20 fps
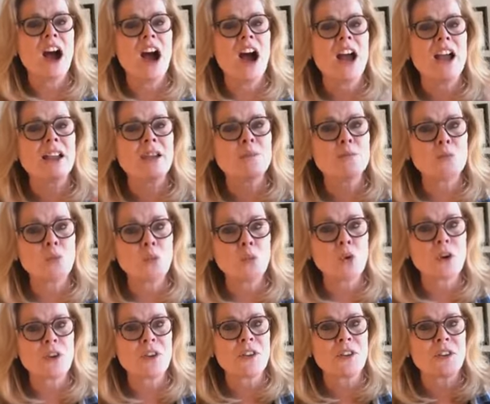I am
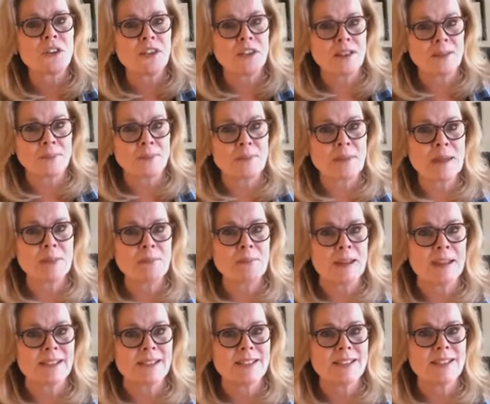worth the
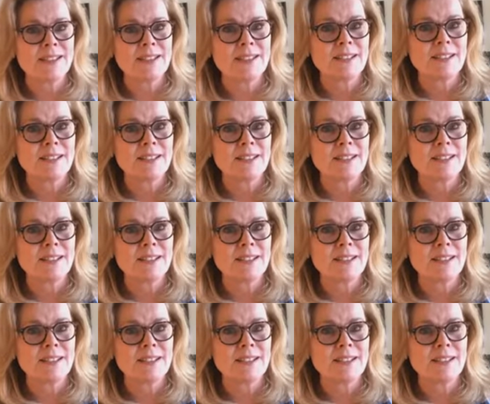commitment.